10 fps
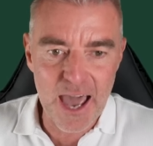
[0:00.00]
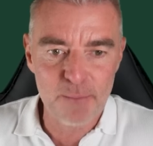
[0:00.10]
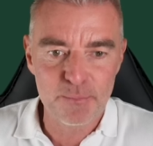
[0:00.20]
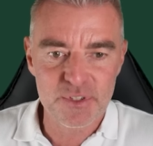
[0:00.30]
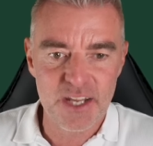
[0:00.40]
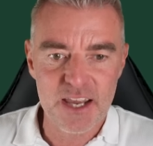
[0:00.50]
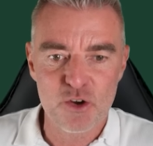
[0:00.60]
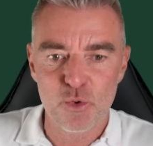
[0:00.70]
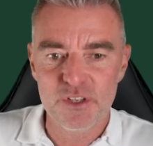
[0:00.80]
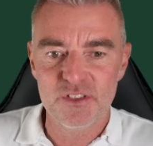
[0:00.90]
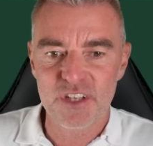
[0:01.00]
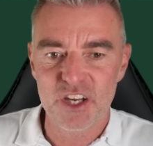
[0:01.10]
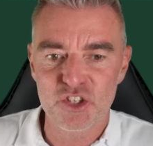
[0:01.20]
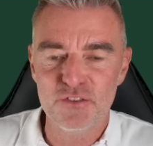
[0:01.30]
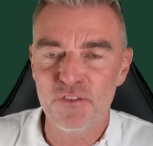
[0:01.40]
app state, quiz
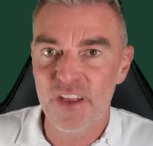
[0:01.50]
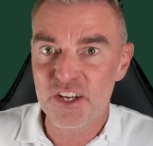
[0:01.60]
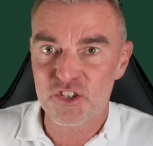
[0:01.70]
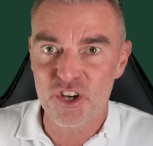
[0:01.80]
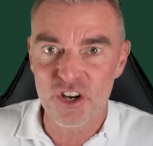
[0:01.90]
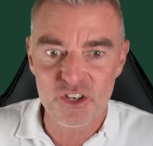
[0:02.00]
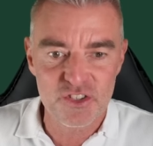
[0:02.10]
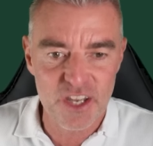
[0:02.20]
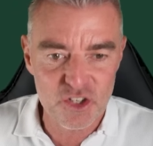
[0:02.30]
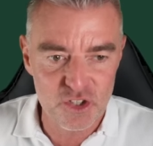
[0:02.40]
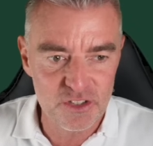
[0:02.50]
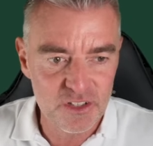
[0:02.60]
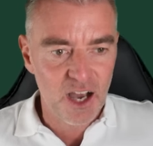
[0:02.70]
session, flashcard session,